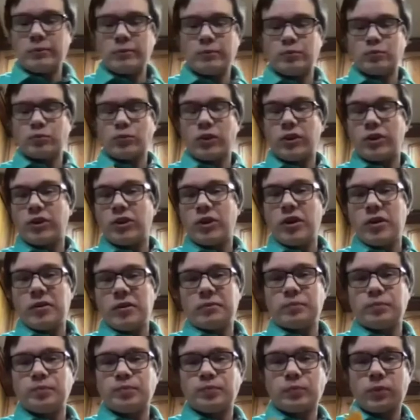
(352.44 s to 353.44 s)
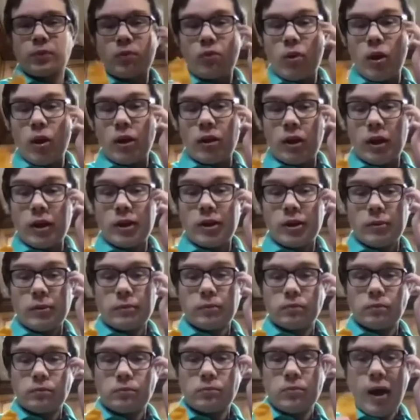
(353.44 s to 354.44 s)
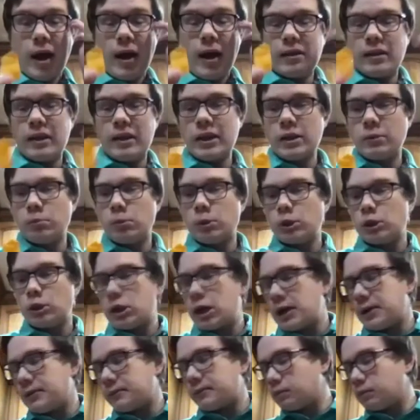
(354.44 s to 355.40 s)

They're good. I like them. I like them a lot.